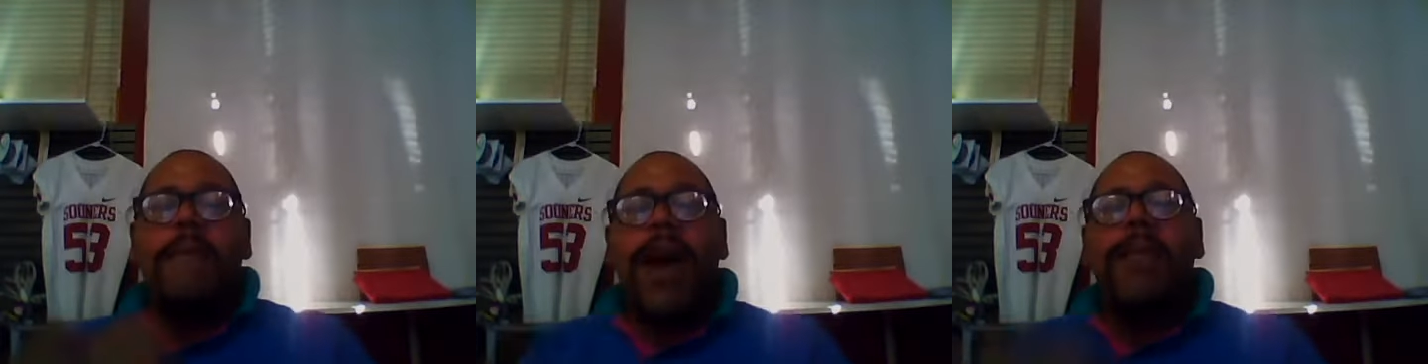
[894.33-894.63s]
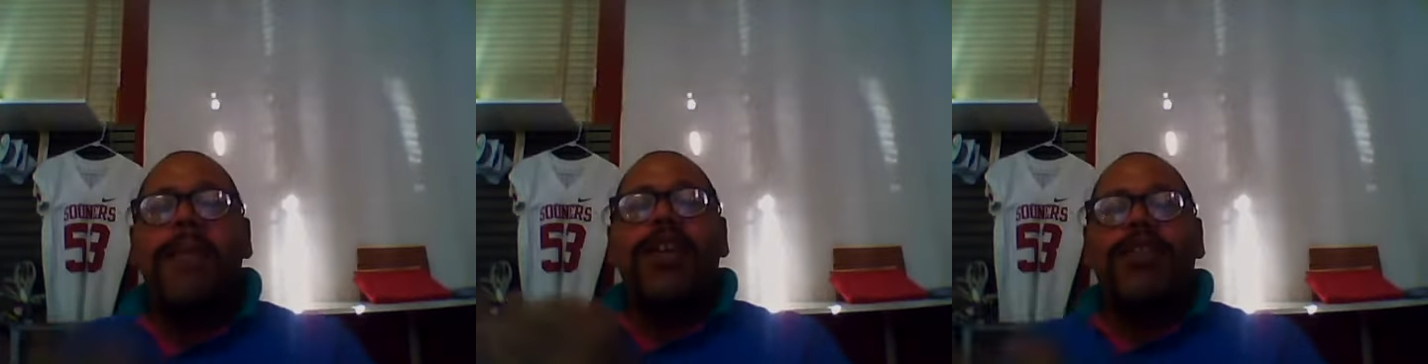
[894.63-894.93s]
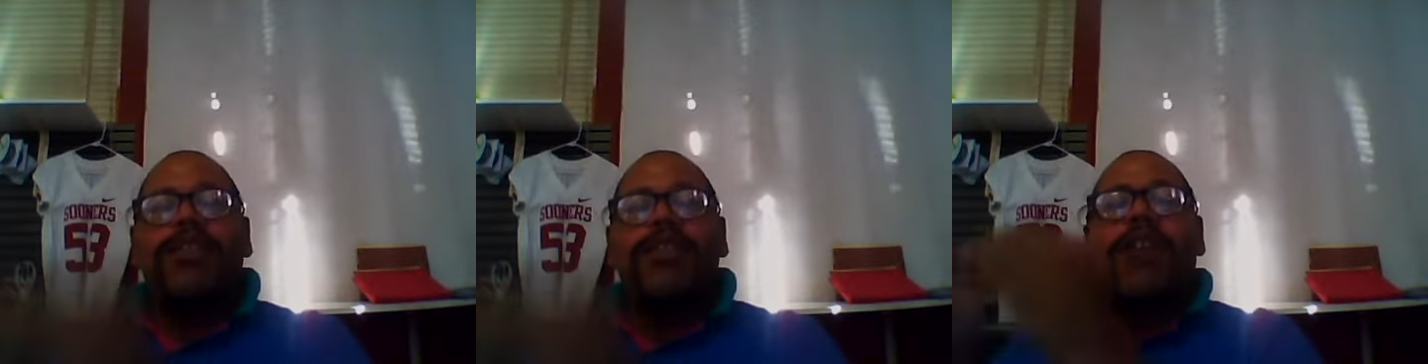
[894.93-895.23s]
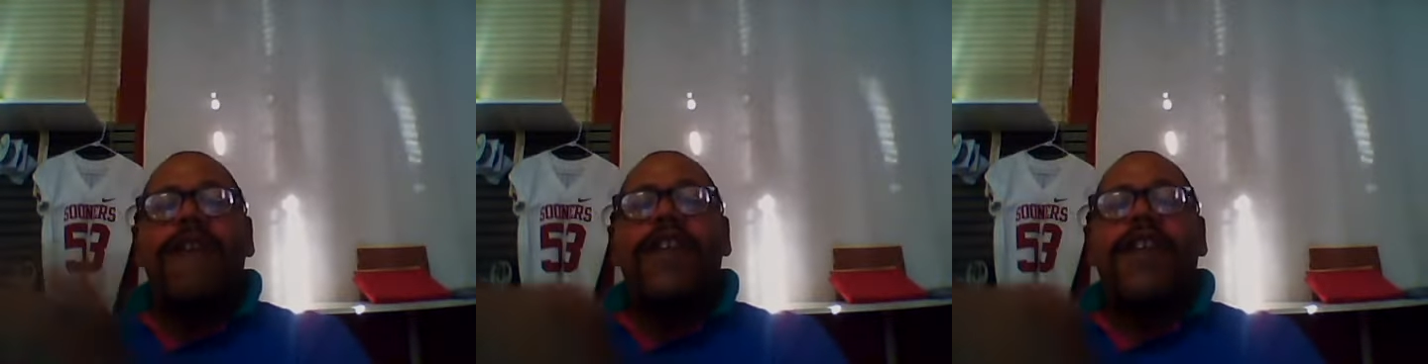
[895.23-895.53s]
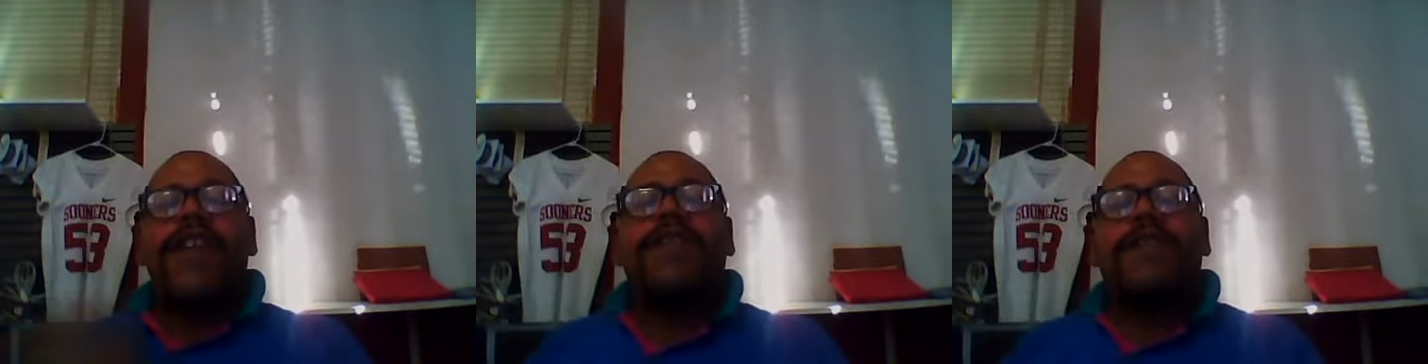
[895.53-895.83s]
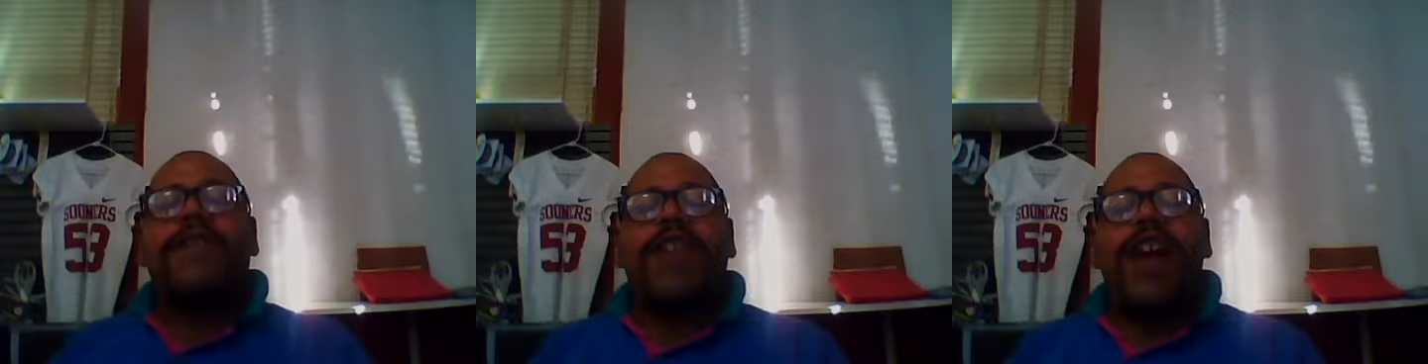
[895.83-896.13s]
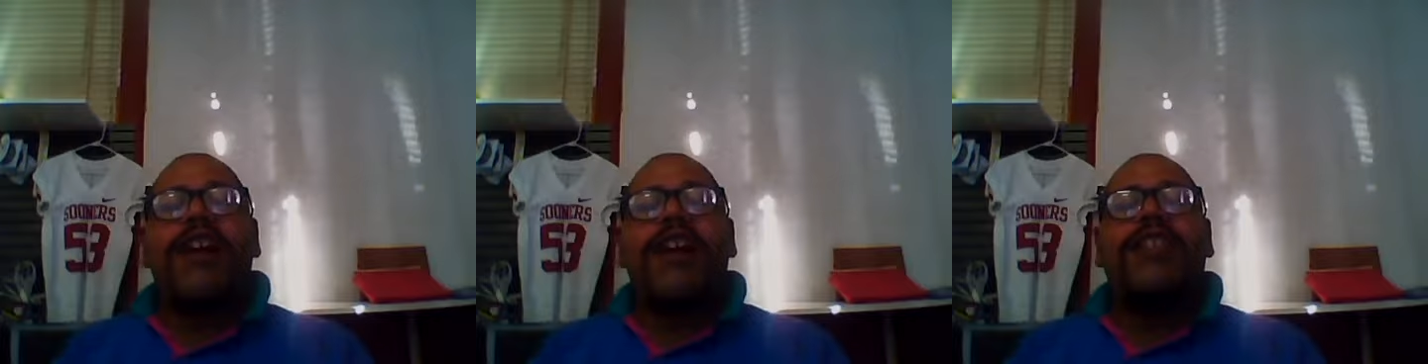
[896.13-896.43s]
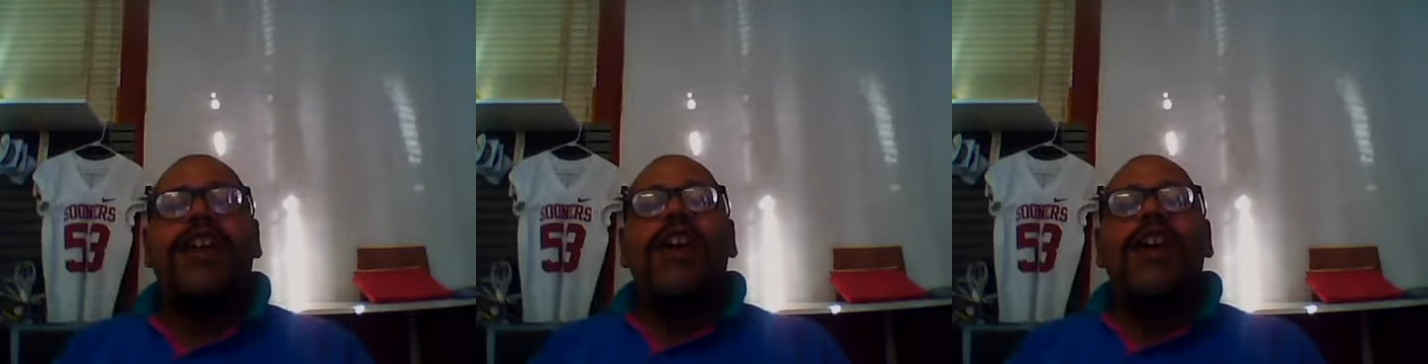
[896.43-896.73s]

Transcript: Public use of the gift of tongues